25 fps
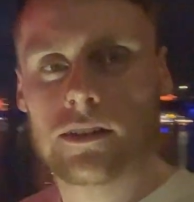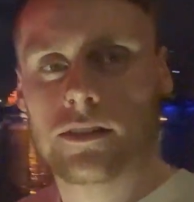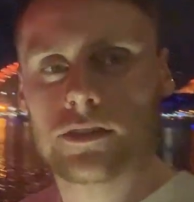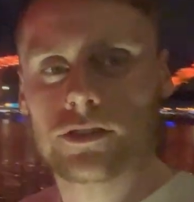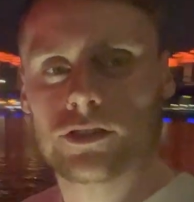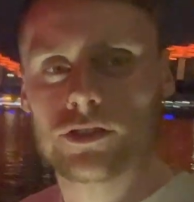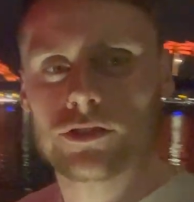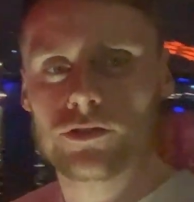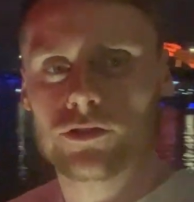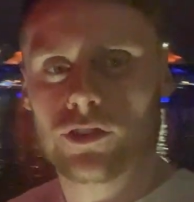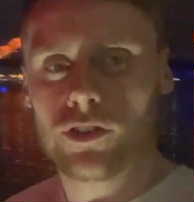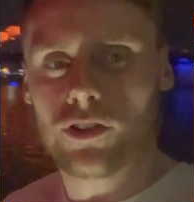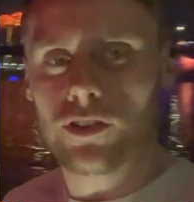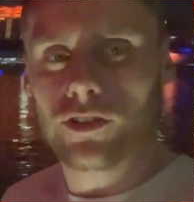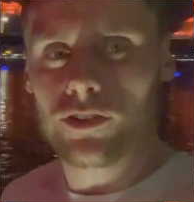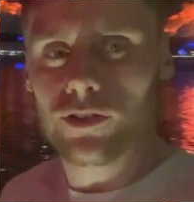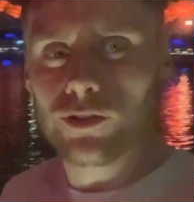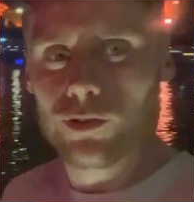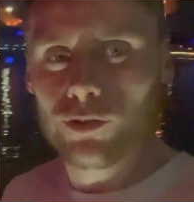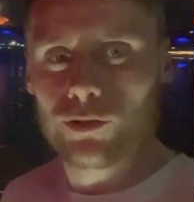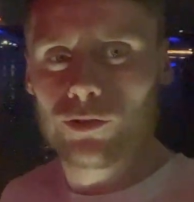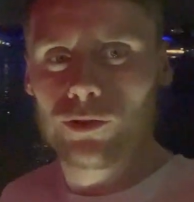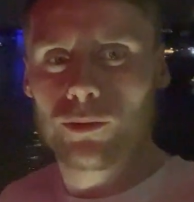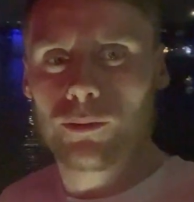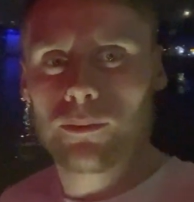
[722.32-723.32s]
So you've got not
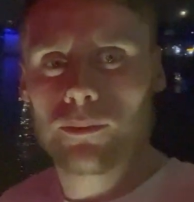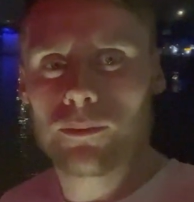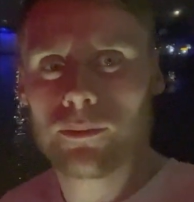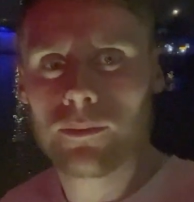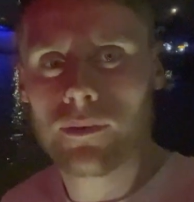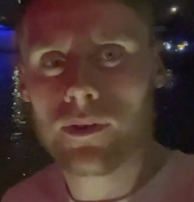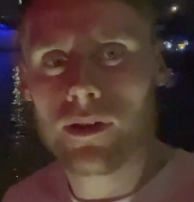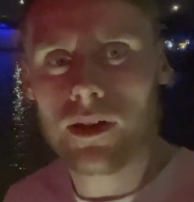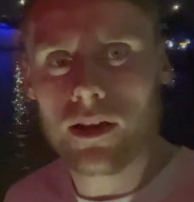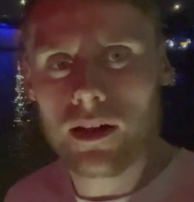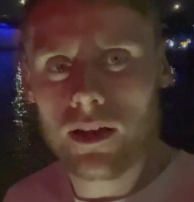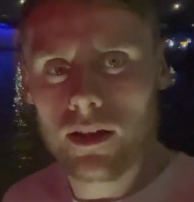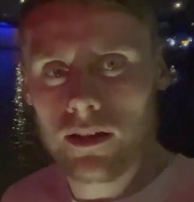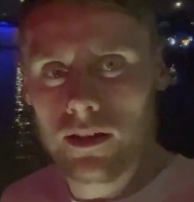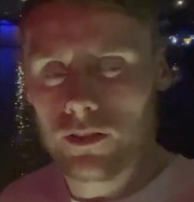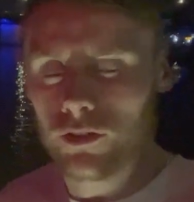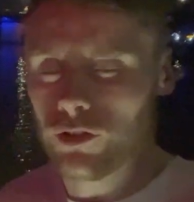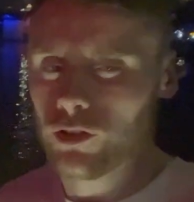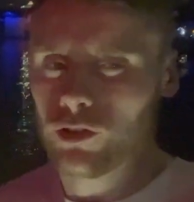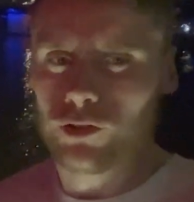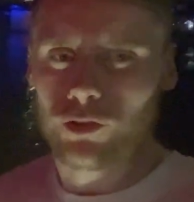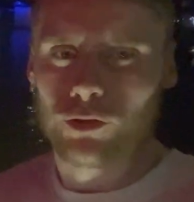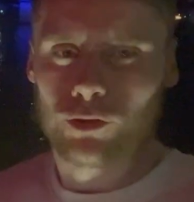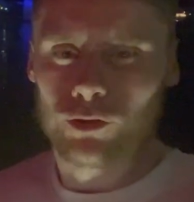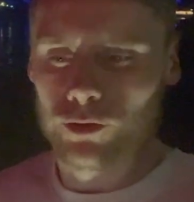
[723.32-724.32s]

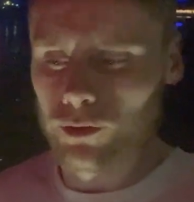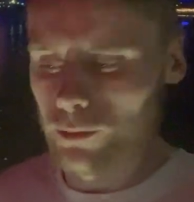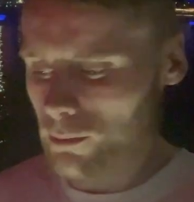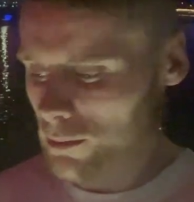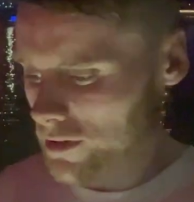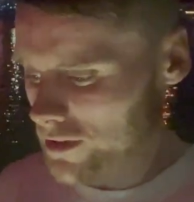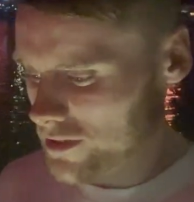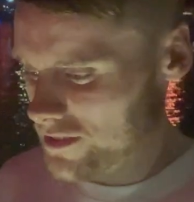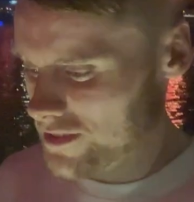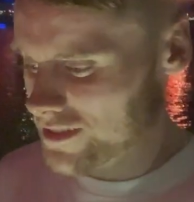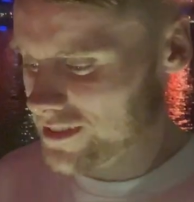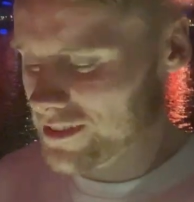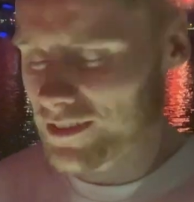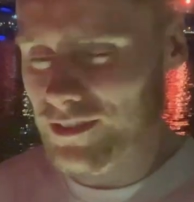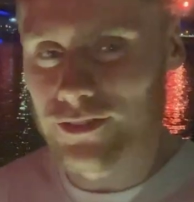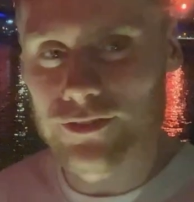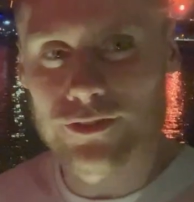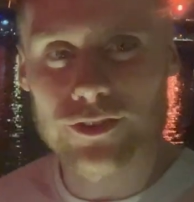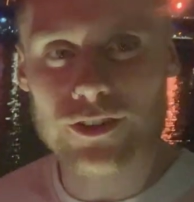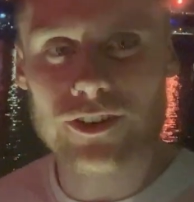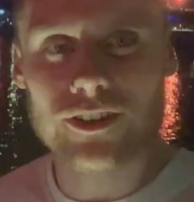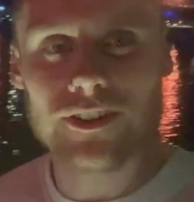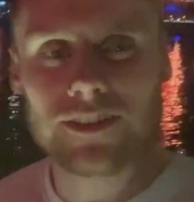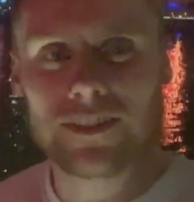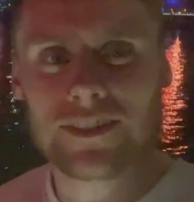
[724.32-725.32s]
the Golden Bridge,
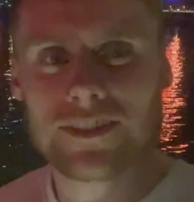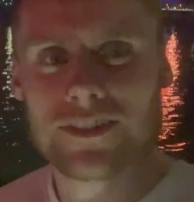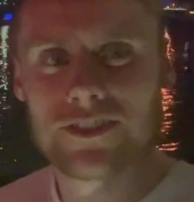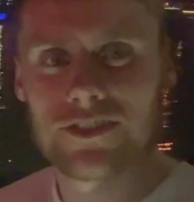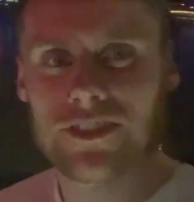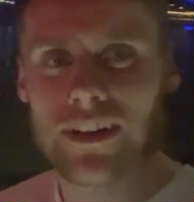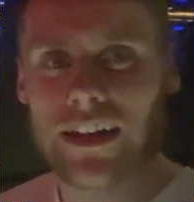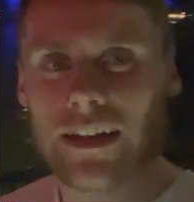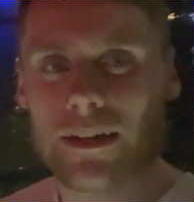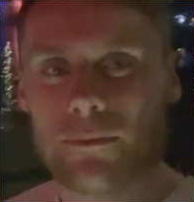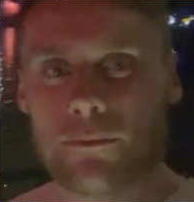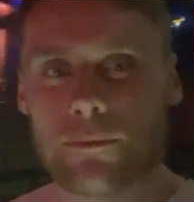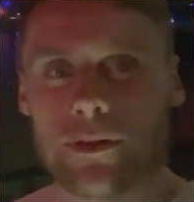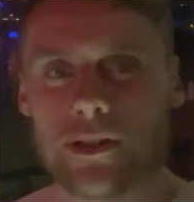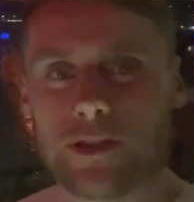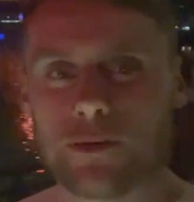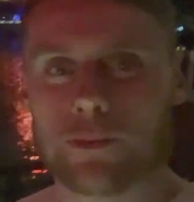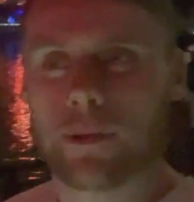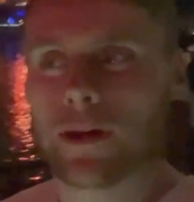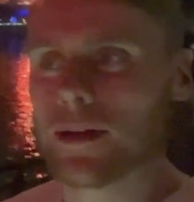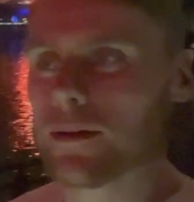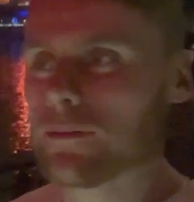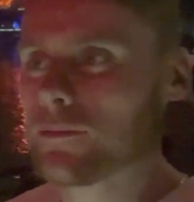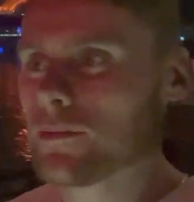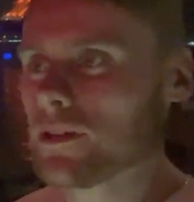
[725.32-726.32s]
you've got Dragon Bridge
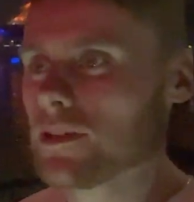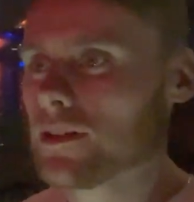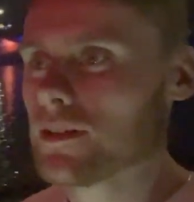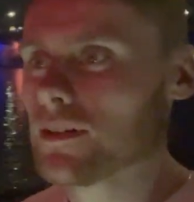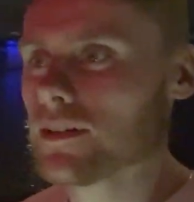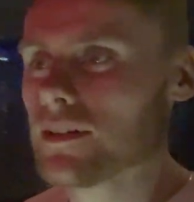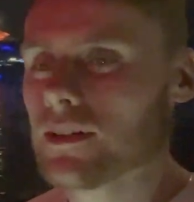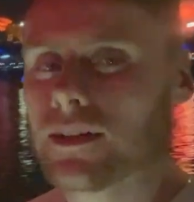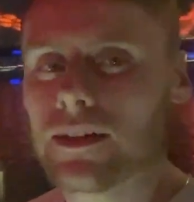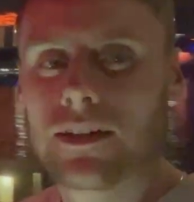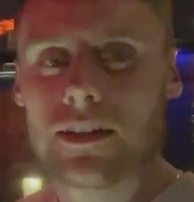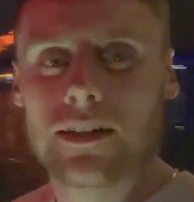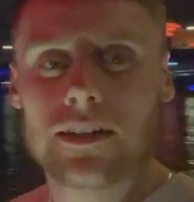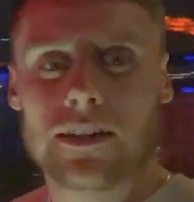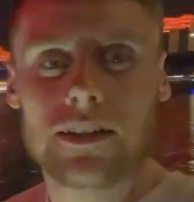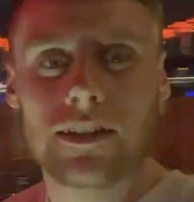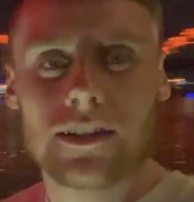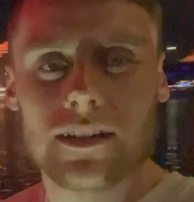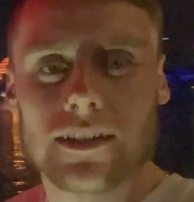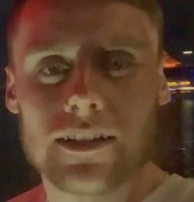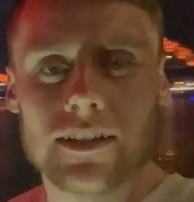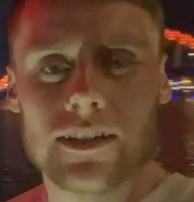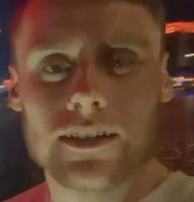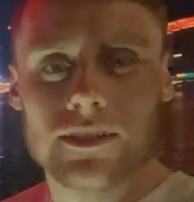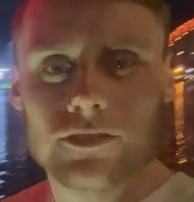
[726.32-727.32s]
behind me.
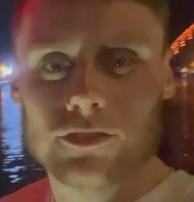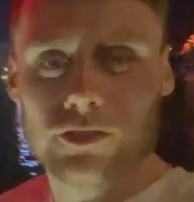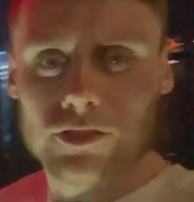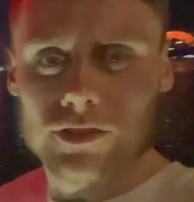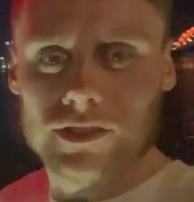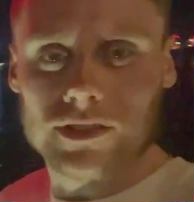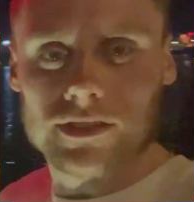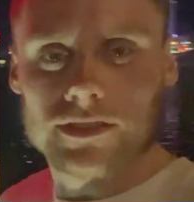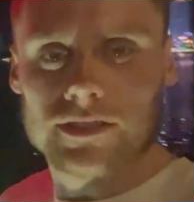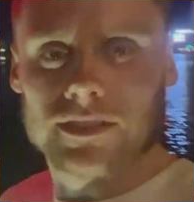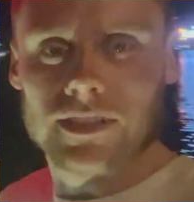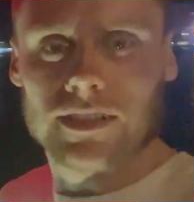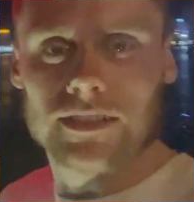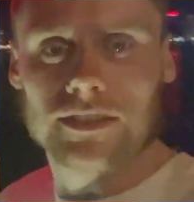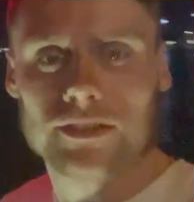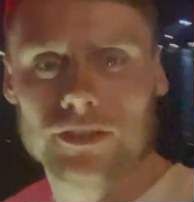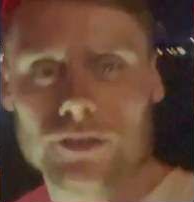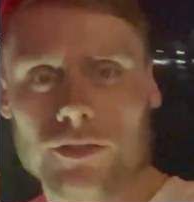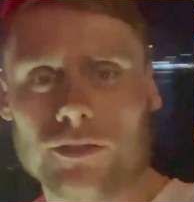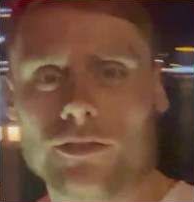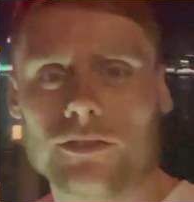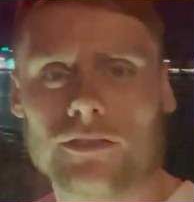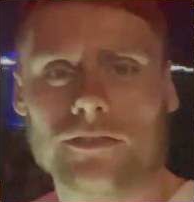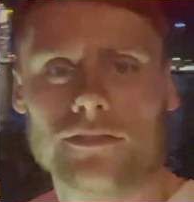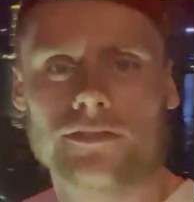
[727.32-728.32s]
You've got these nice
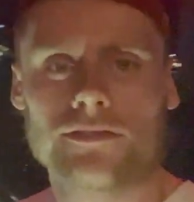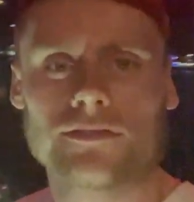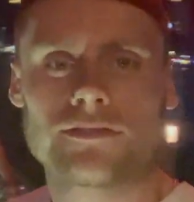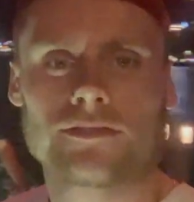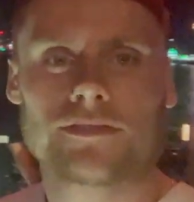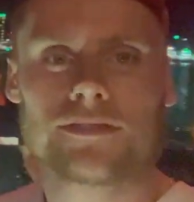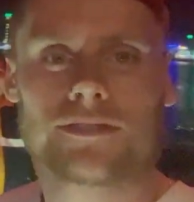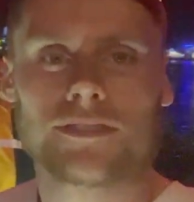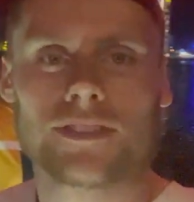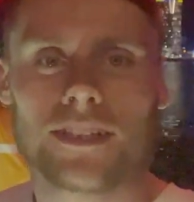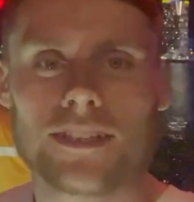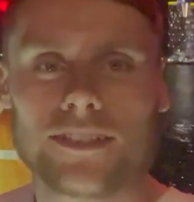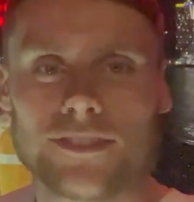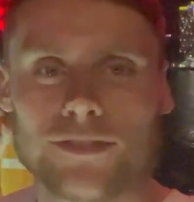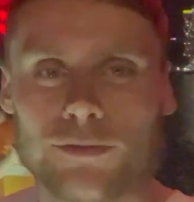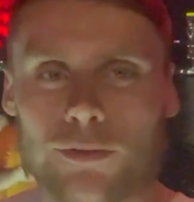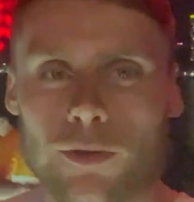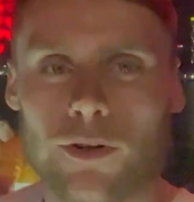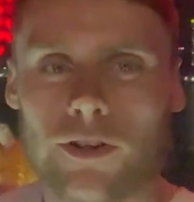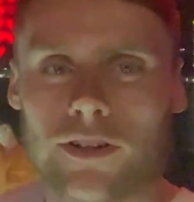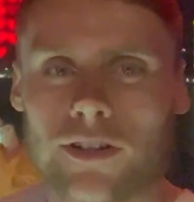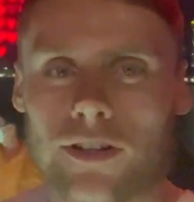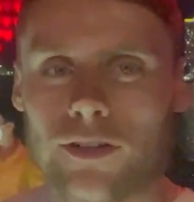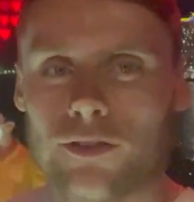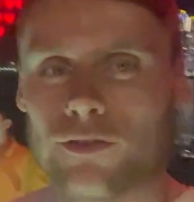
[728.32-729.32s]
little lights
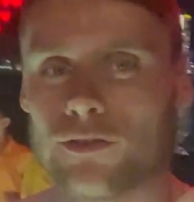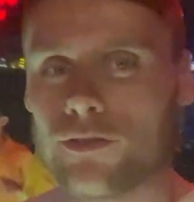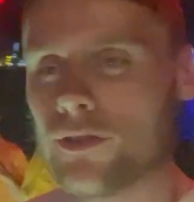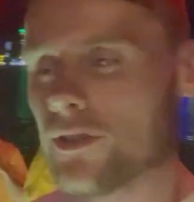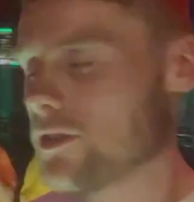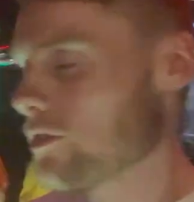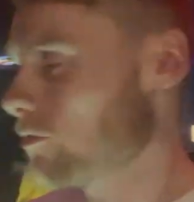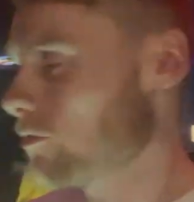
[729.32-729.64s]
walking out to it.